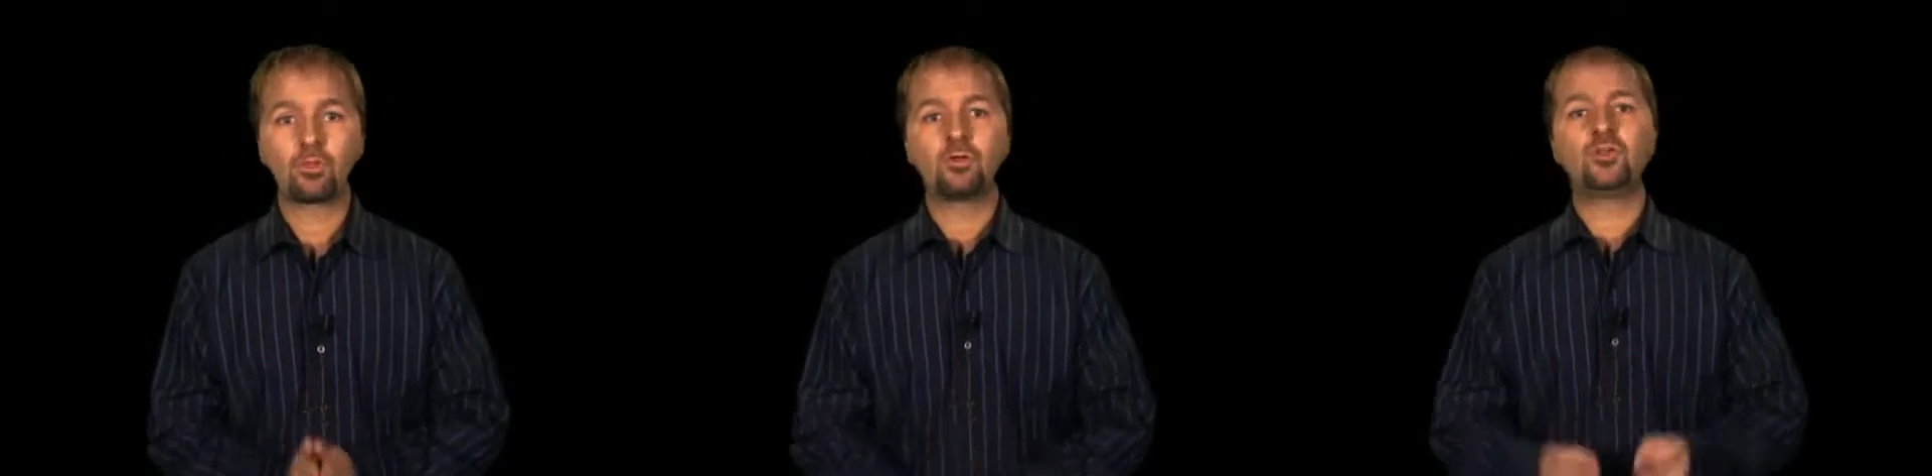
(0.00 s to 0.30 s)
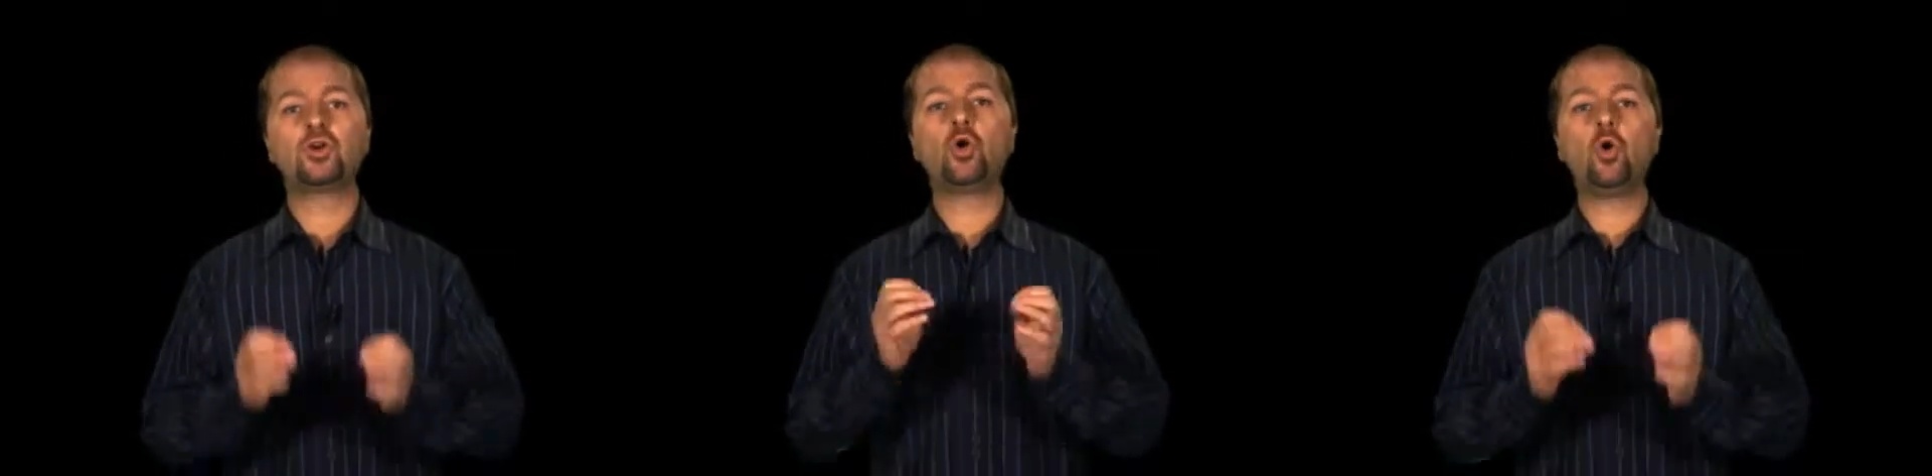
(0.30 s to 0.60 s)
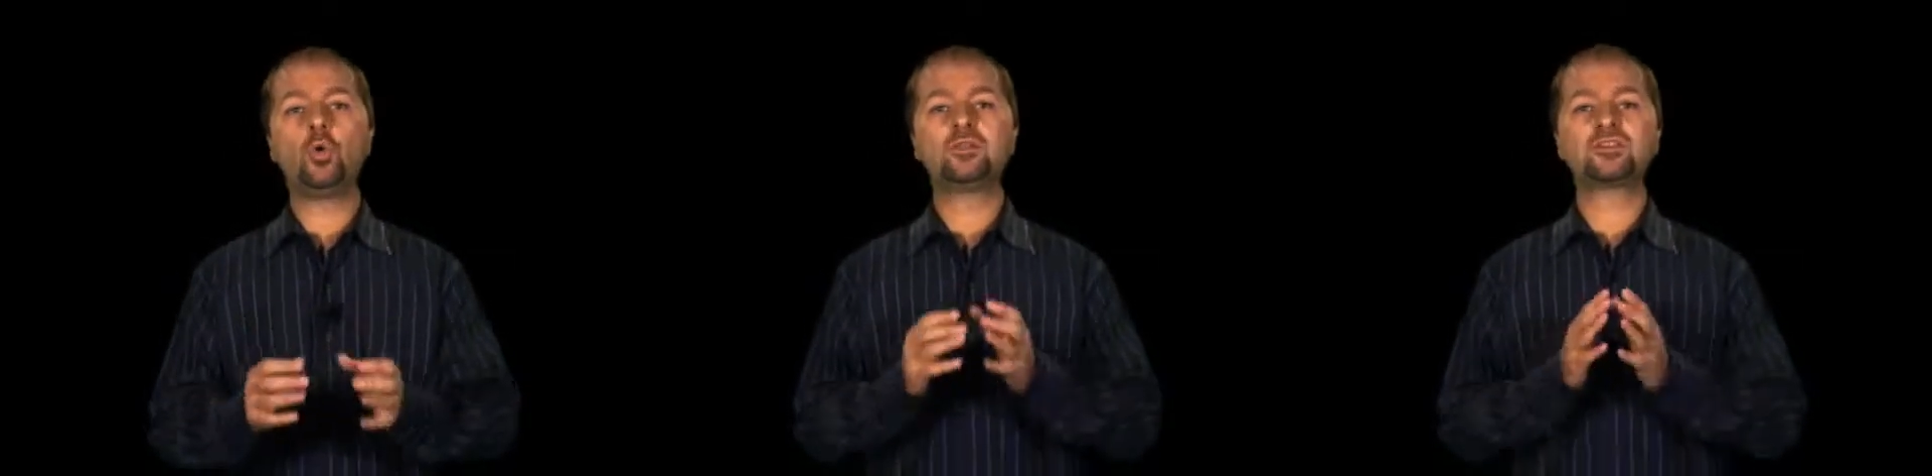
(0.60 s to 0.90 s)
The
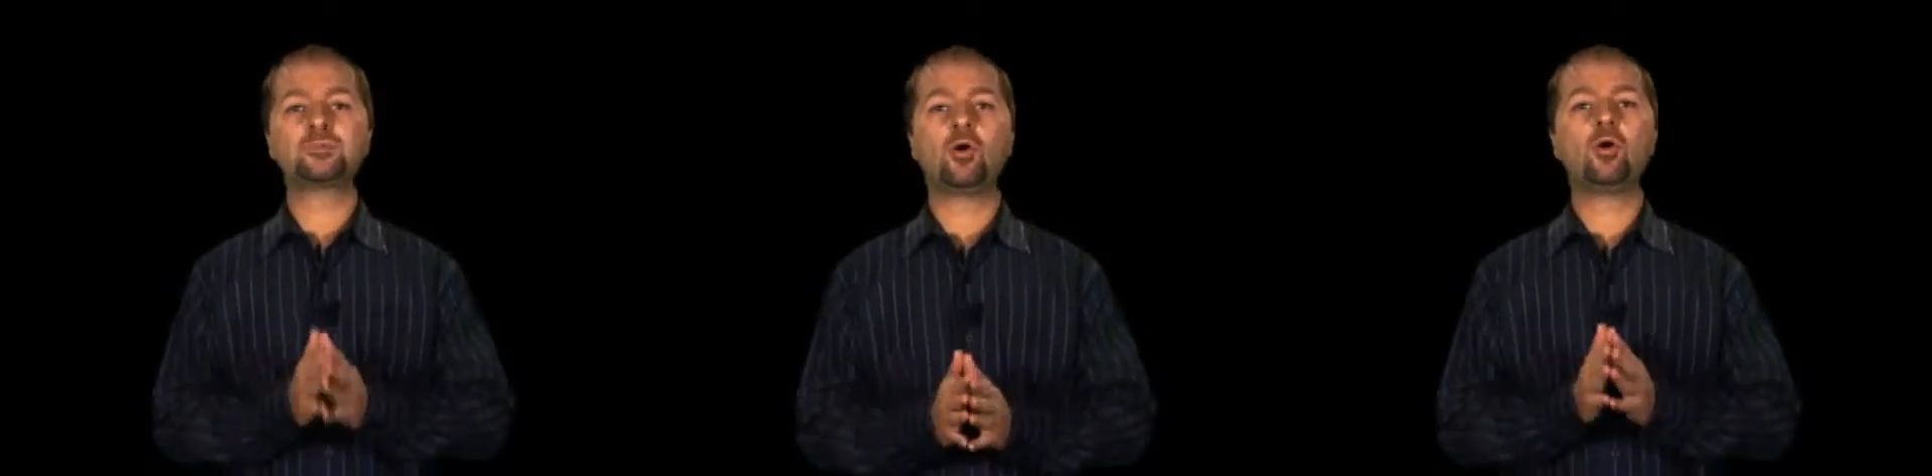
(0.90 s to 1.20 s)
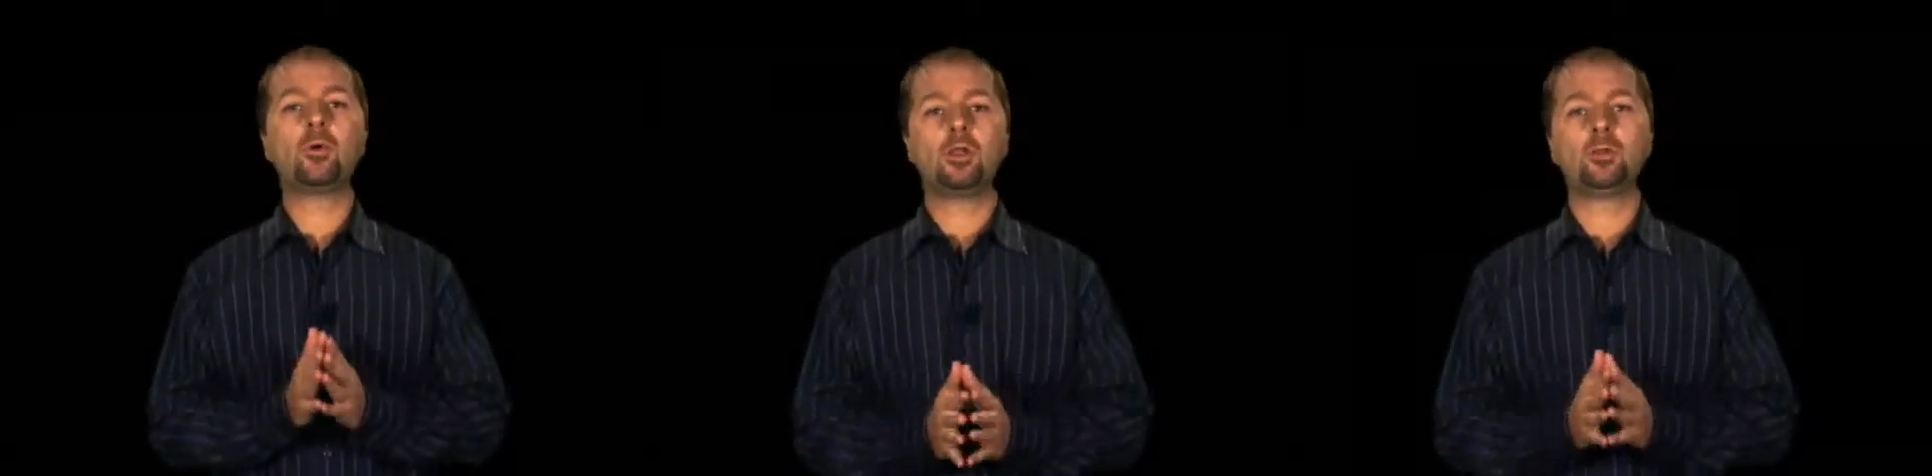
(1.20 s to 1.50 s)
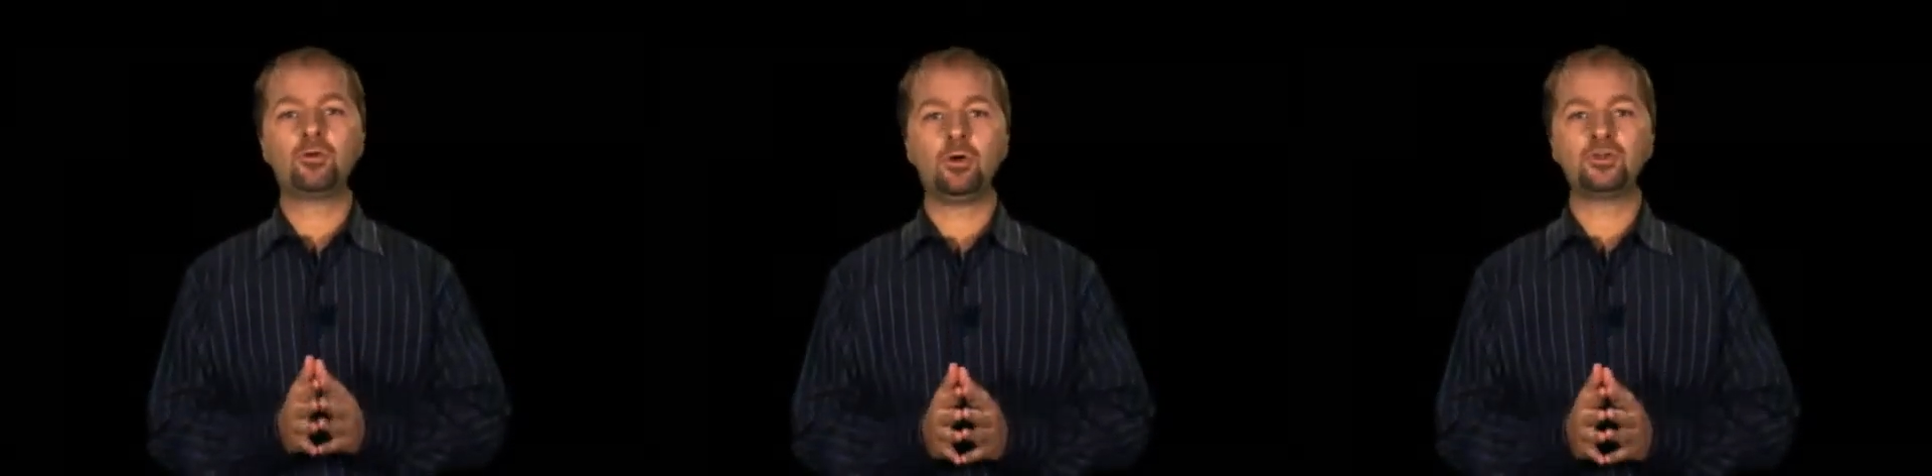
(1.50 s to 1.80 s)
goal with the small ball
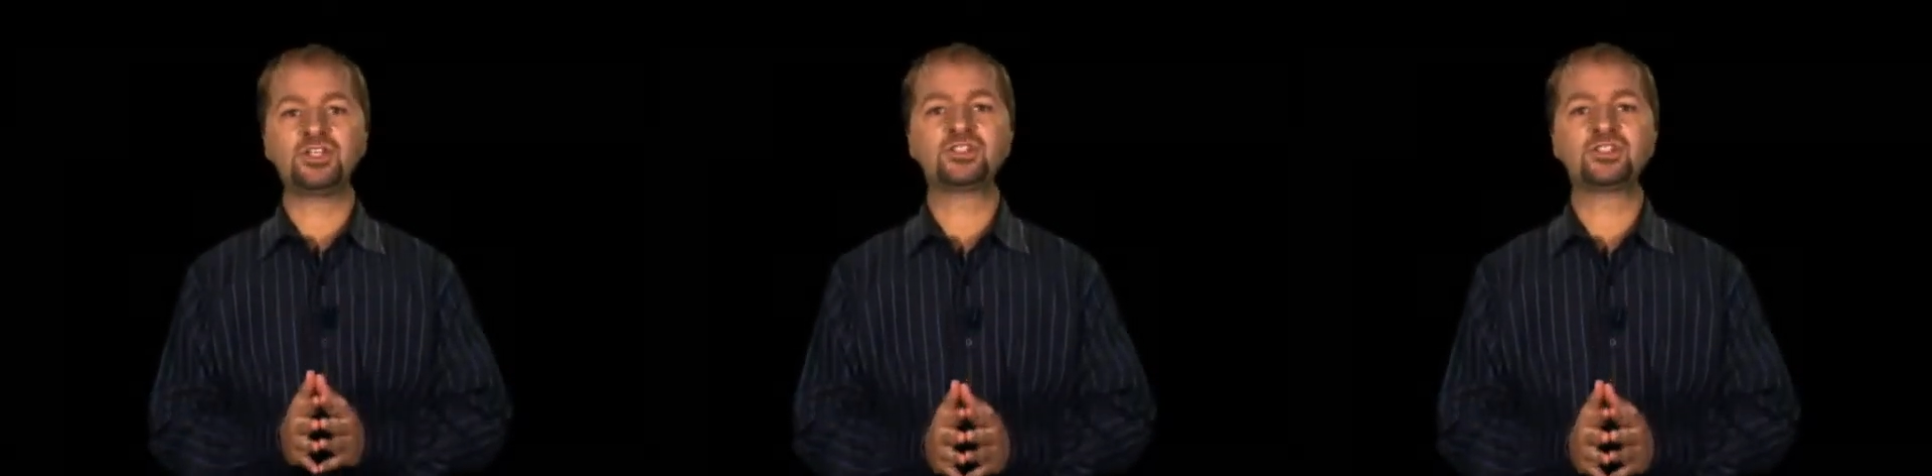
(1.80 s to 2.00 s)
approach is